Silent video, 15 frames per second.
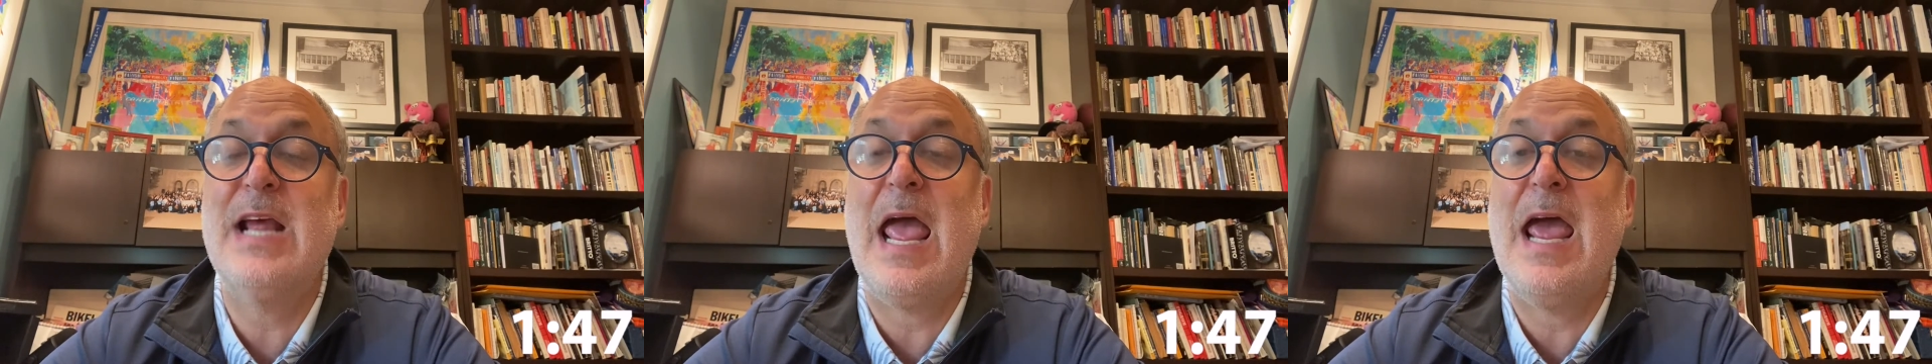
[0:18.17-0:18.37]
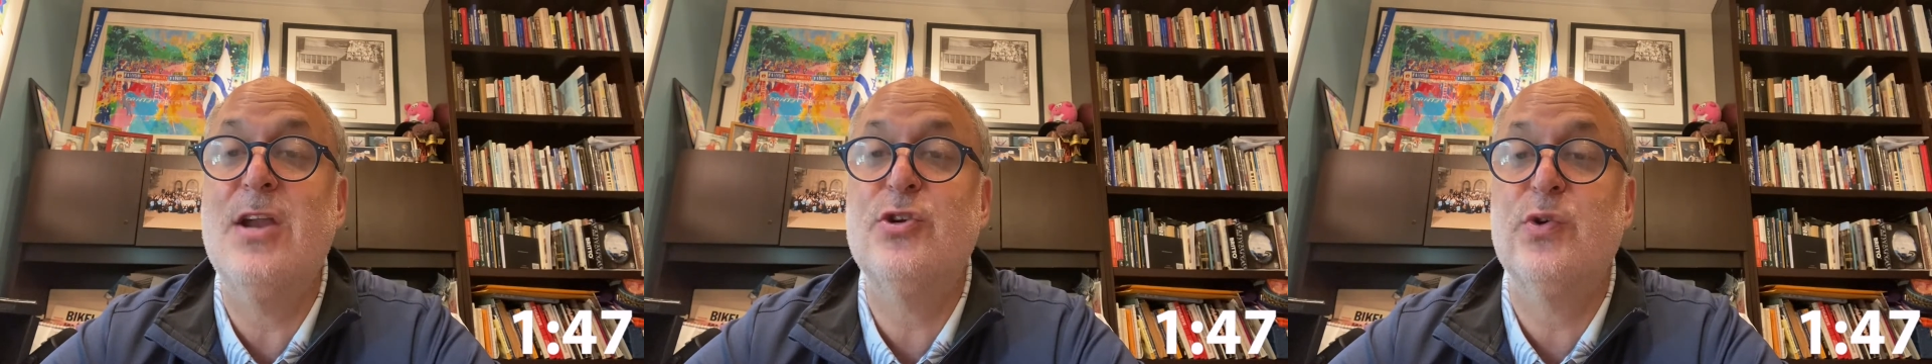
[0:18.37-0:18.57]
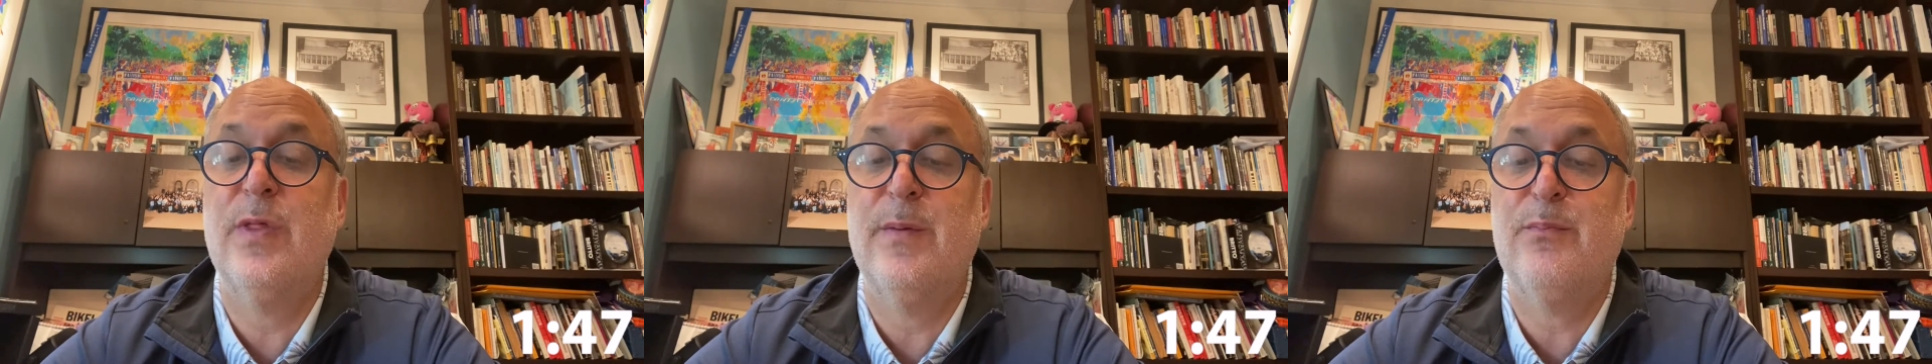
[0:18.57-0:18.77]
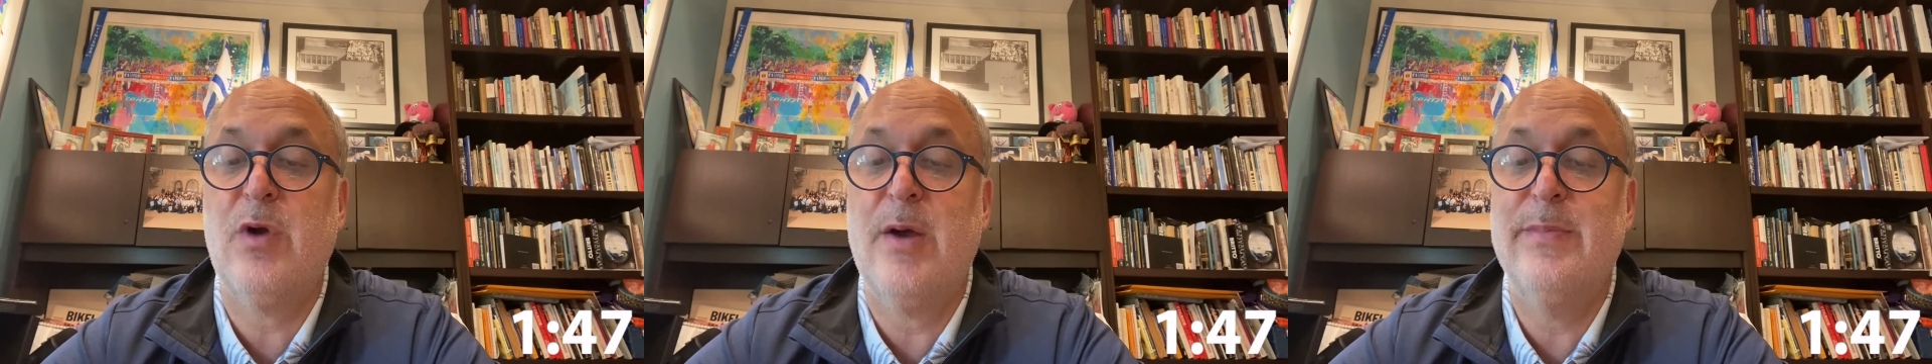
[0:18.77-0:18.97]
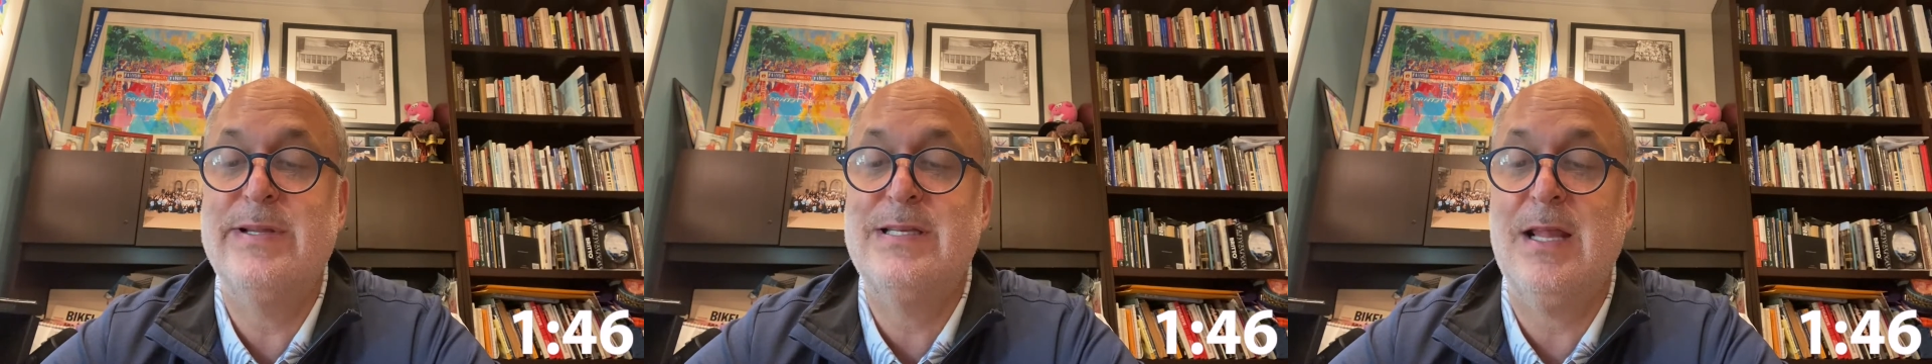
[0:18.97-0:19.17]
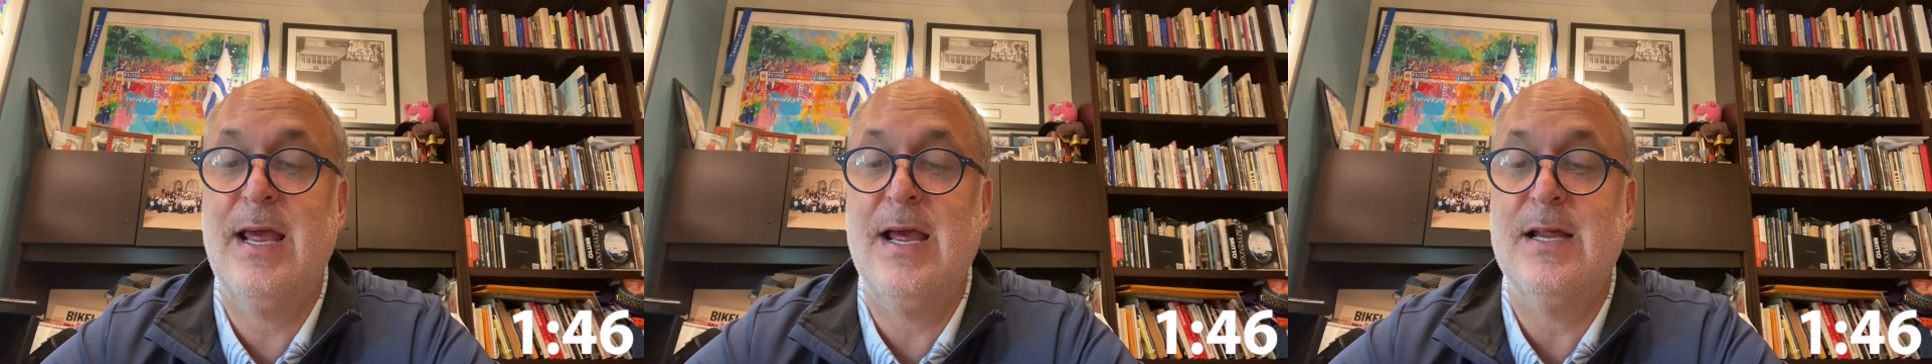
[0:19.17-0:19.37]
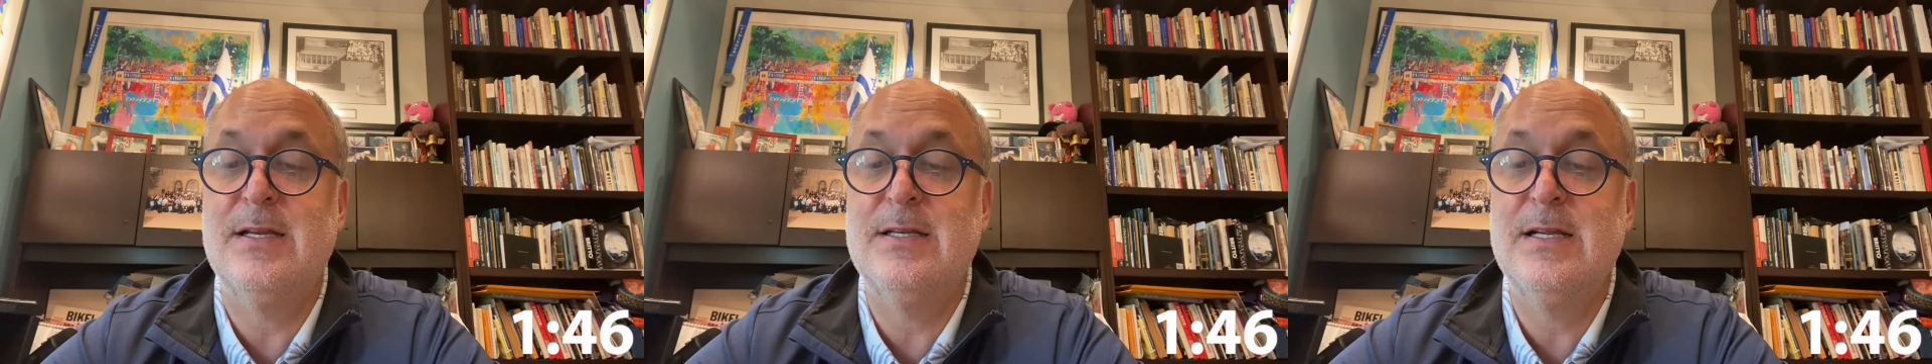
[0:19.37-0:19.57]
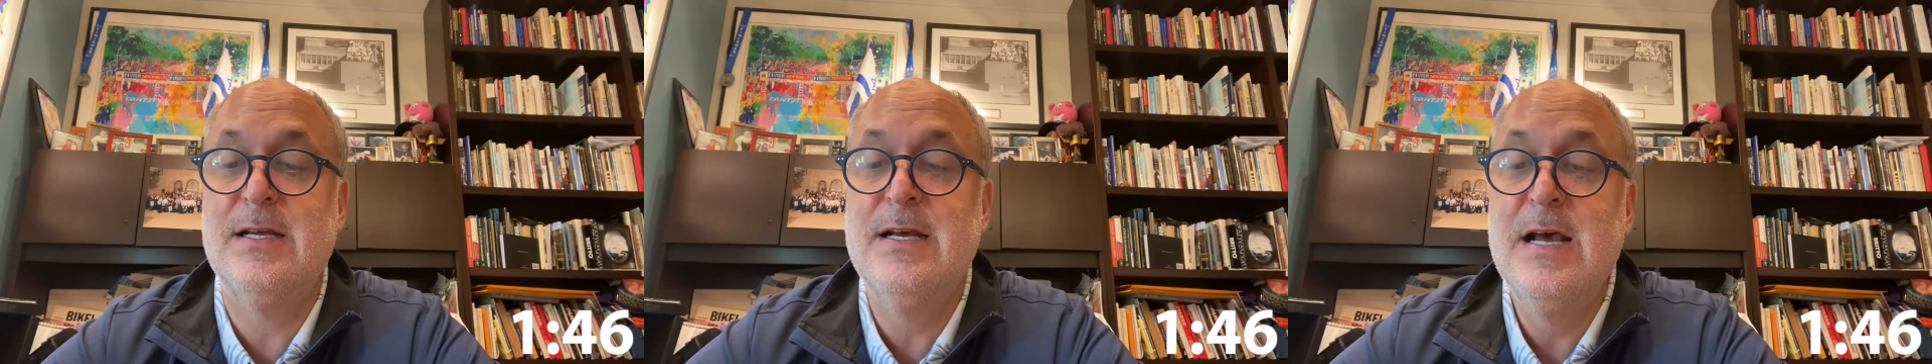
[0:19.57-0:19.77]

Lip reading: to enter the promised land.